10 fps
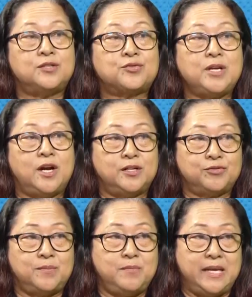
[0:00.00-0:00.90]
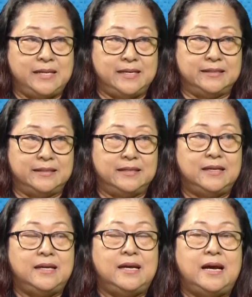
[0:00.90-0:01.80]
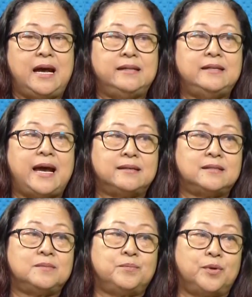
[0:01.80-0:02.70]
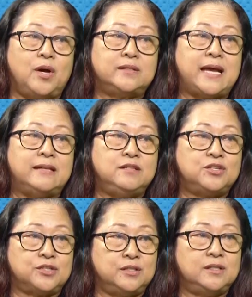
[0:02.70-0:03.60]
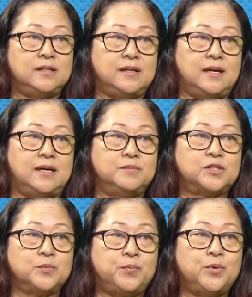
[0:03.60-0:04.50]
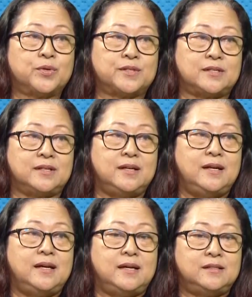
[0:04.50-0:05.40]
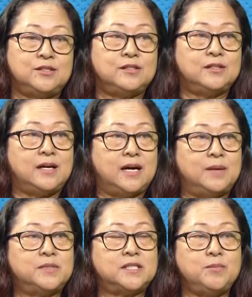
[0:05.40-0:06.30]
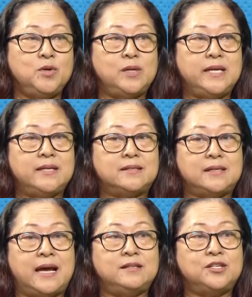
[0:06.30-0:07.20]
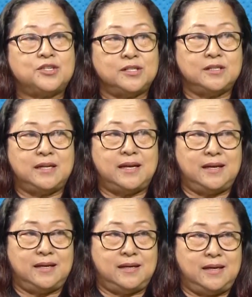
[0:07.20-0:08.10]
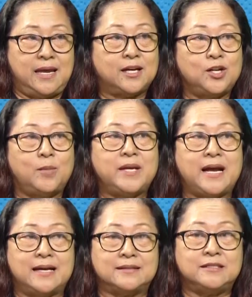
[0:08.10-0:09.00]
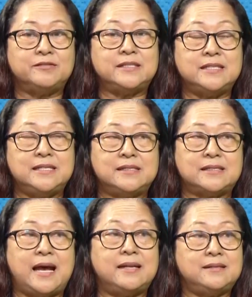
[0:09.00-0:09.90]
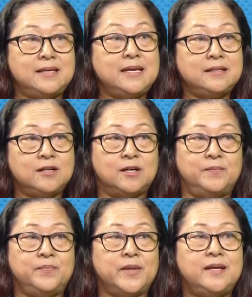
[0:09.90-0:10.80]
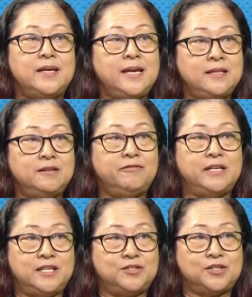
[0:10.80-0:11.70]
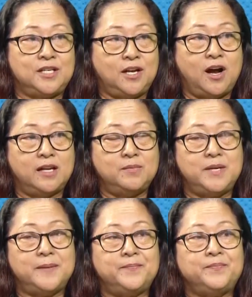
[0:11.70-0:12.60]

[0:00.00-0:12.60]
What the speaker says: $300 million. And that brought additional support to stimulate additional economic activities and income in the village economy.